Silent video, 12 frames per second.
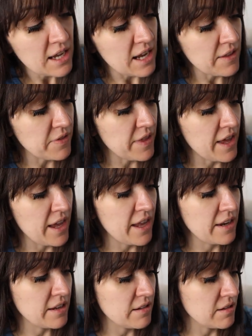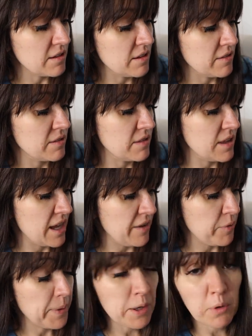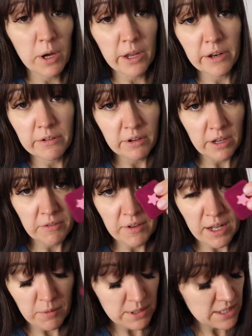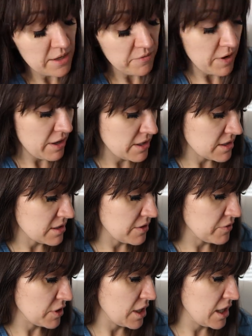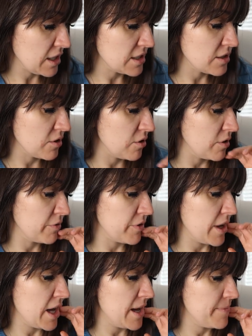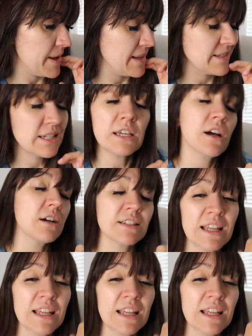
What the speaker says: And then I have the pink one, I have yellow ones, I have various different colours of SD cards.